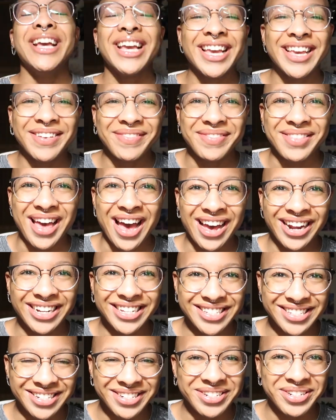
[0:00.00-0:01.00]
if that
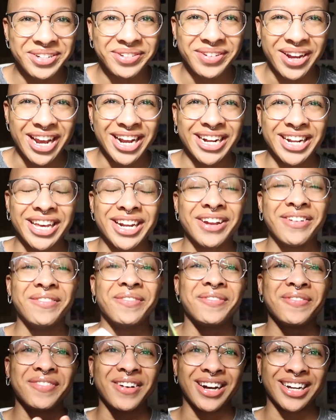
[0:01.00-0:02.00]
isn't Touraine in a
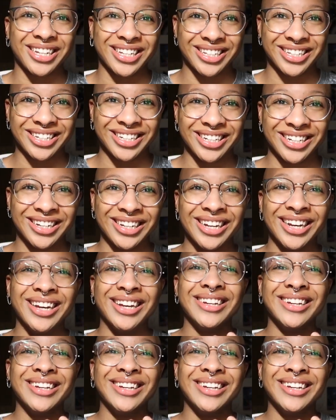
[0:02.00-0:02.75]
fucking